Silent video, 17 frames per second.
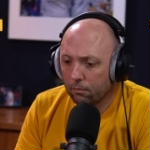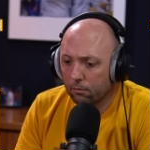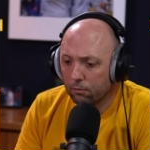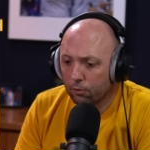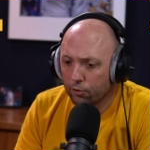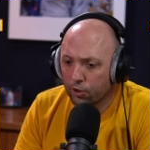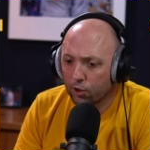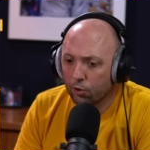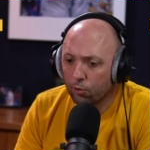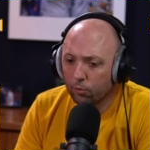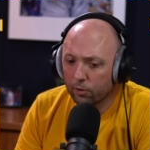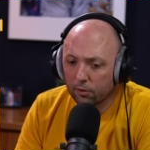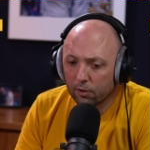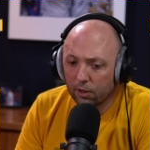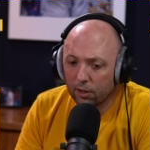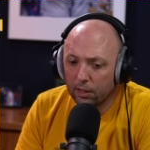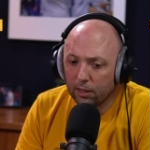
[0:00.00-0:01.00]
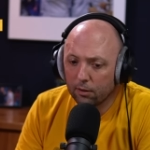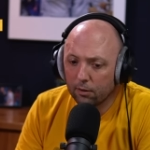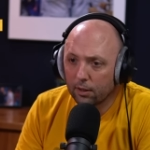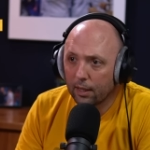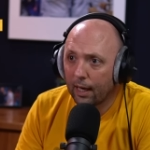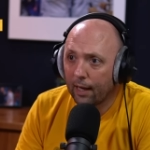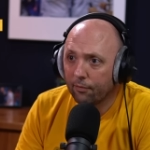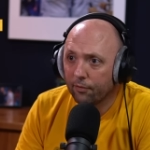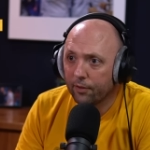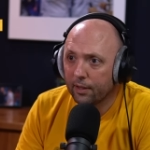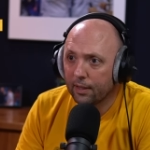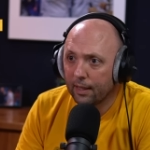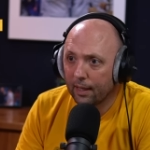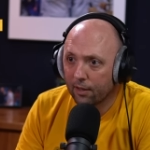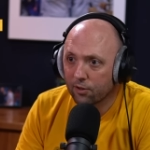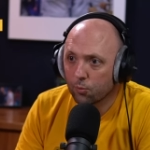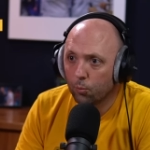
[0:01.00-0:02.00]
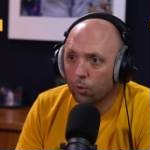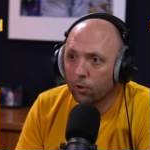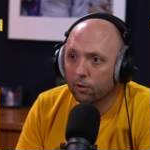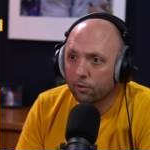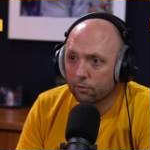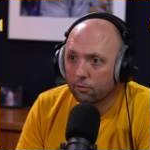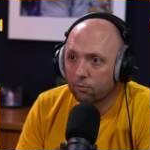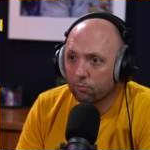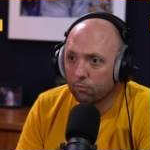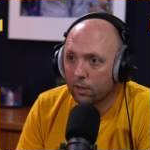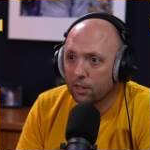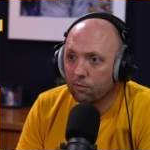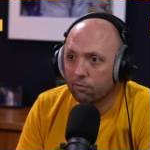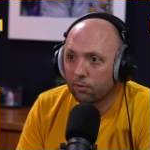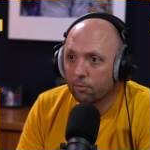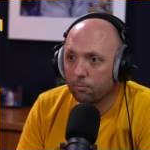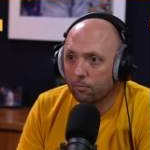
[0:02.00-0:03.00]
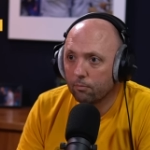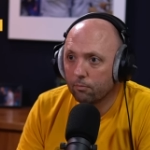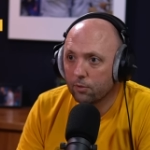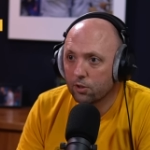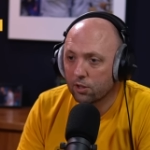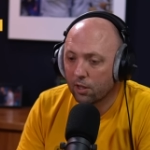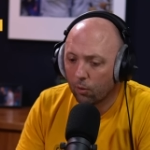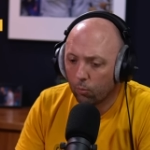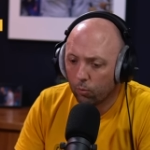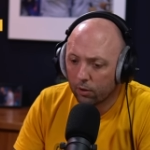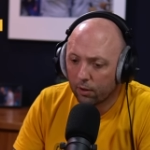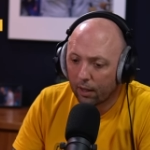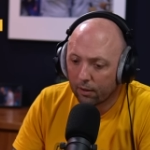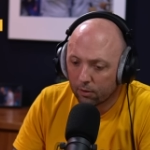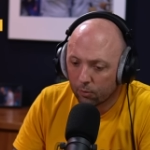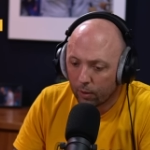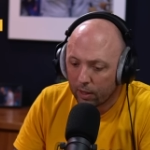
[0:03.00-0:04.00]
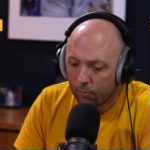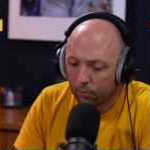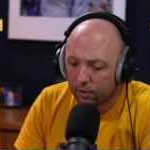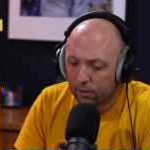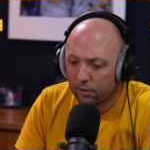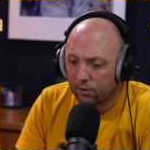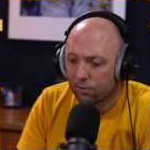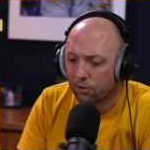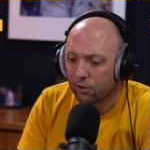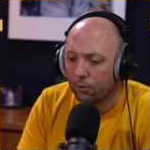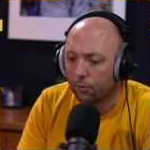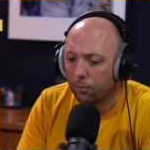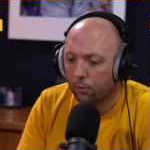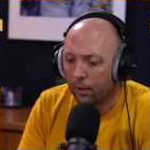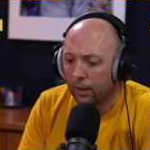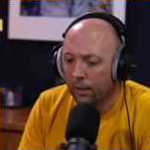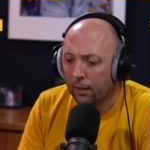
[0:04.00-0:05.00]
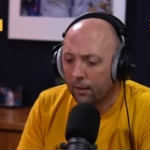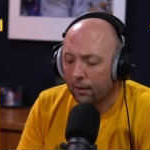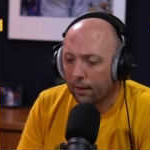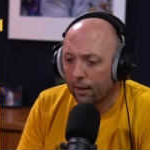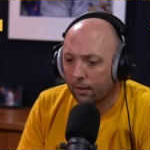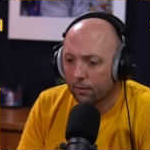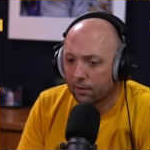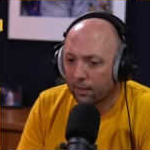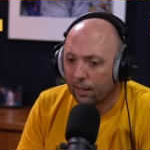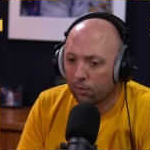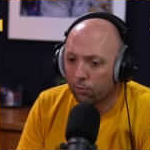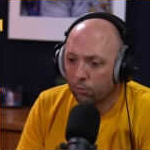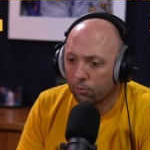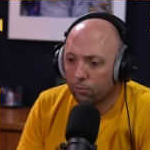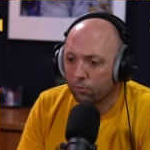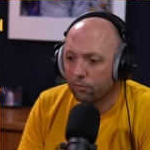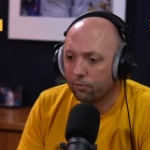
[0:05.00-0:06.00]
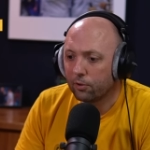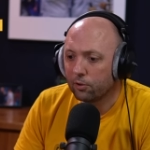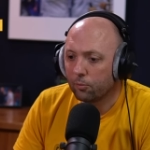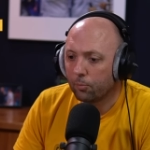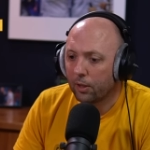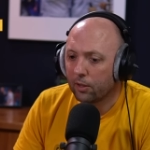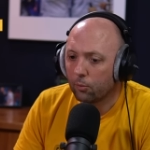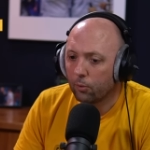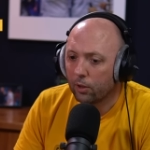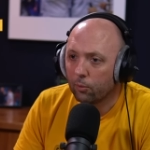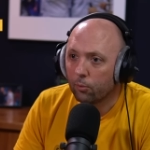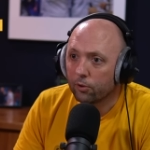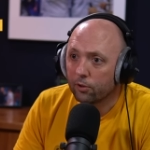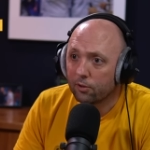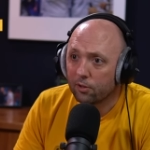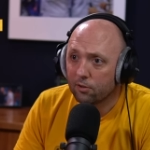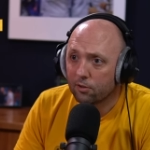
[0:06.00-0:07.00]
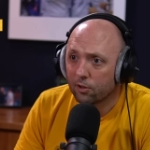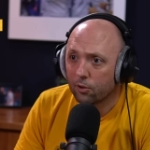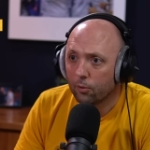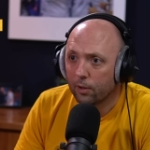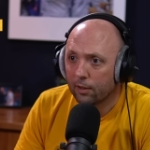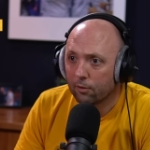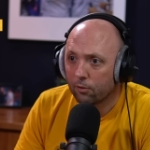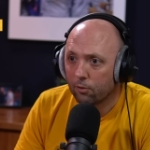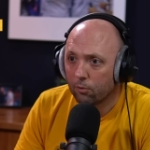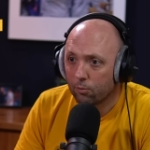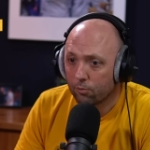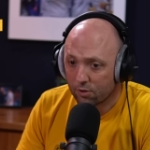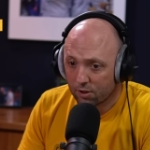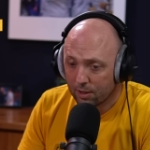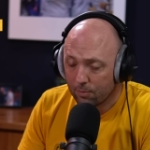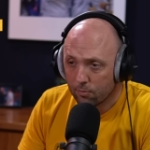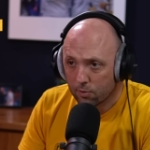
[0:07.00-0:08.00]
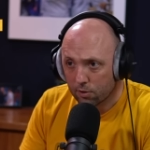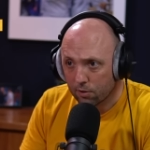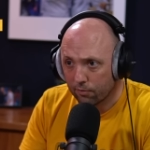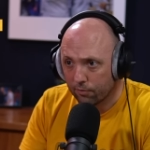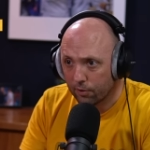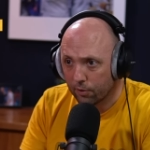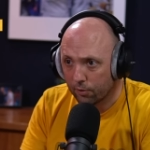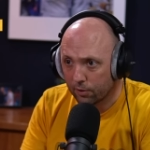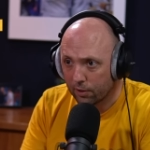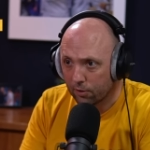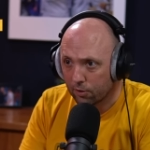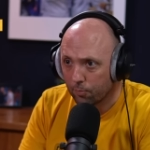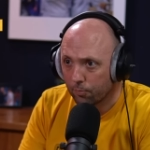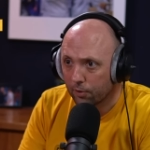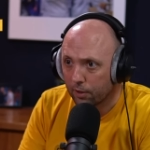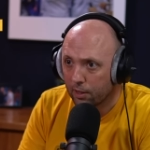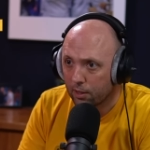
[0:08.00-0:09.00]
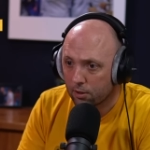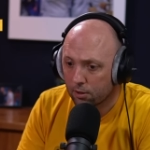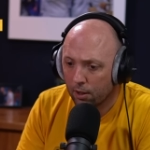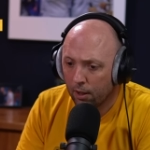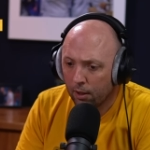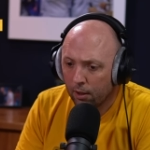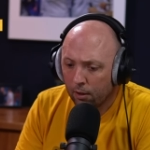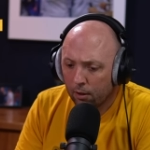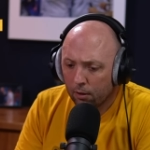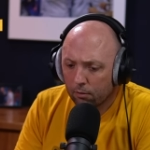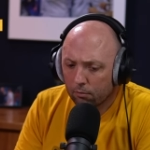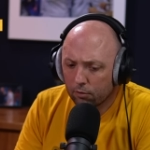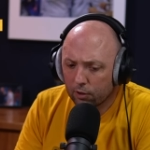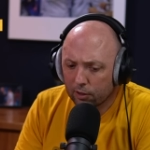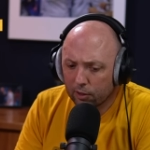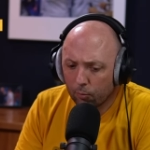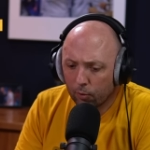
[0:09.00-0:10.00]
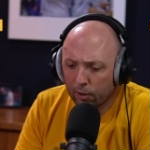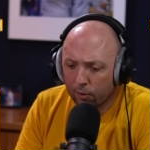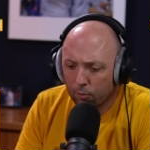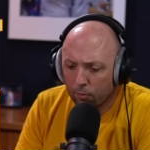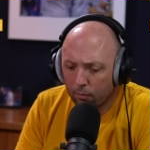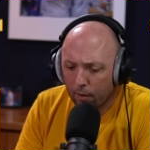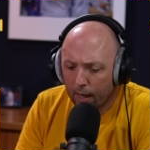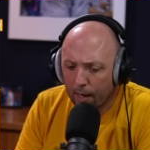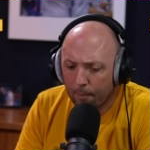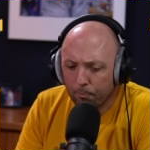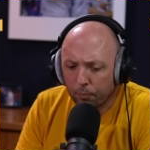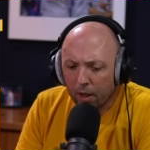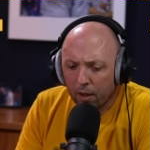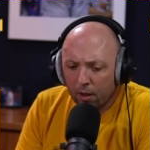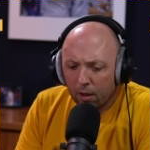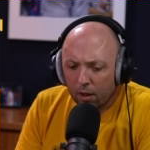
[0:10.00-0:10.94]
logical and coherent and that it has worked right from the start. What, uh, the way he wanted it to go at Carrow Road, followed by the way he wanted it to go at Elland Road, seems to have fallen into place really well. Um,